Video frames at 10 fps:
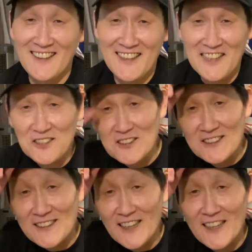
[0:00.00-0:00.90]
As you can
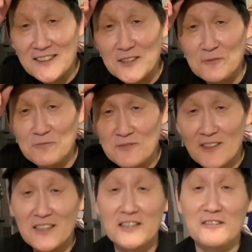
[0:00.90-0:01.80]
see, I got some
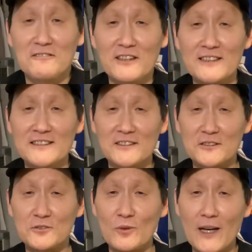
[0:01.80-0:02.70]
Flex Seal
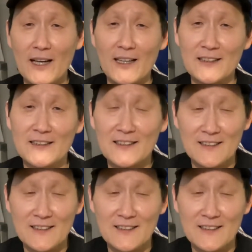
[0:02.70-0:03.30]
swag.